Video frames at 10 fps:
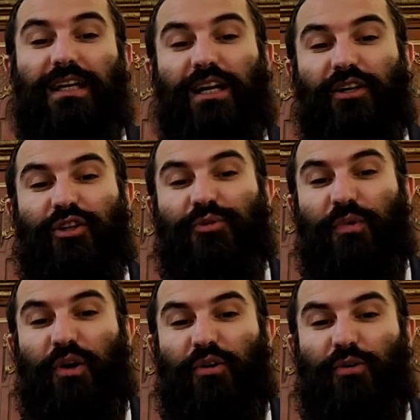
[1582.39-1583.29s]
HaKadosh
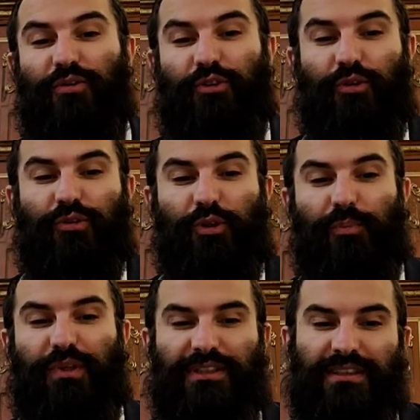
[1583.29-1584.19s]
Baruch Hu is good to a
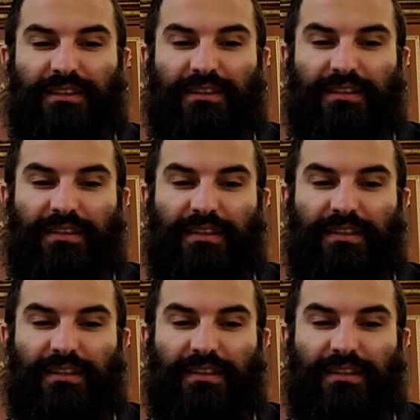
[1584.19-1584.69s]
person.